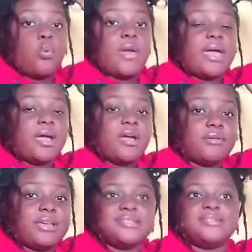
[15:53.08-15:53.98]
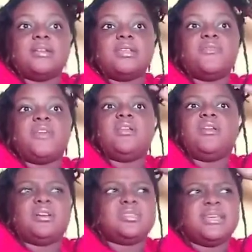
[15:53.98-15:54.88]
where it's not even
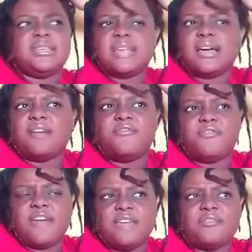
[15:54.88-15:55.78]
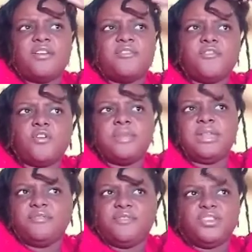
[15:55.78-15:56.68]
long. I think it's like a 5 or 4
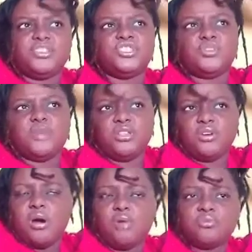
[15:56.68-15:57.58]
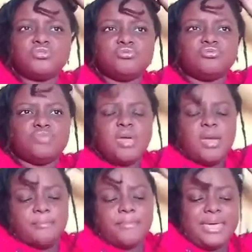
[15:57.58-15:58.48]
minute video showing you how to
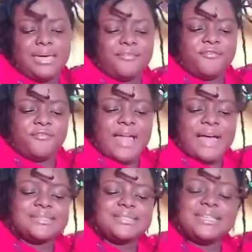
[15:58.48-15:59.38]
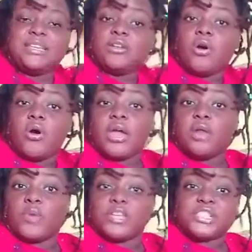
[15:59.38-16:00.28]
make flaxseed
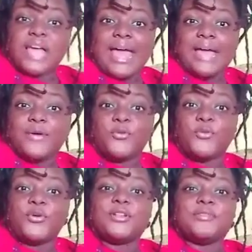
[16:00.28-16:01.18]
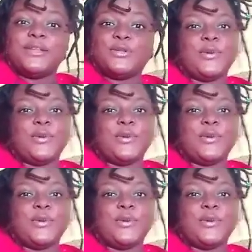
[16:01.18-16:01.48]
oil, which I will be